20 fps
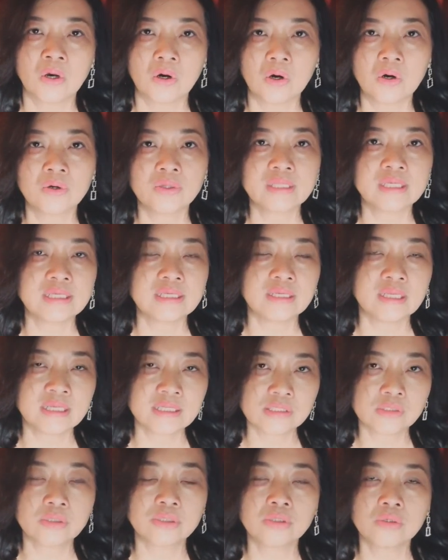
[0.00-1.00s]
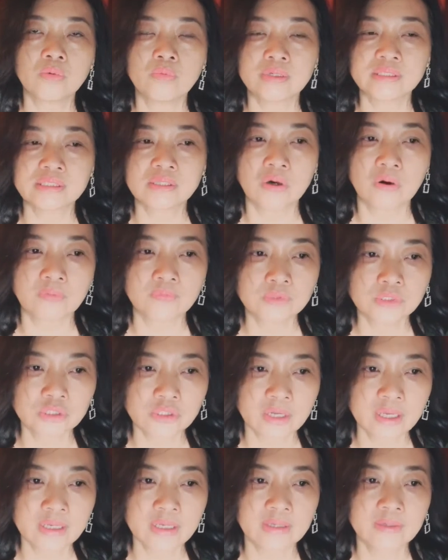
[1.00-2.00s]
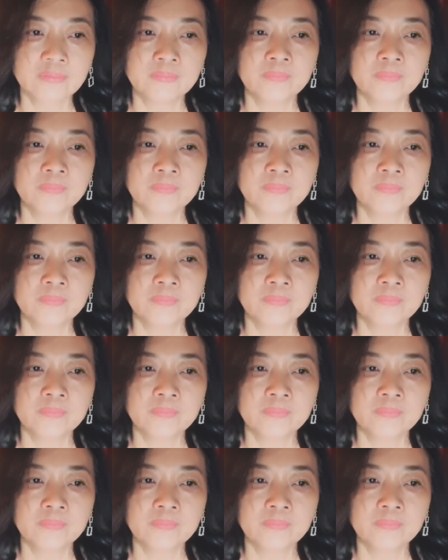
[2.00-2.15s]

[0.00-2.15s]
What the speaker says: or the instructor was off track.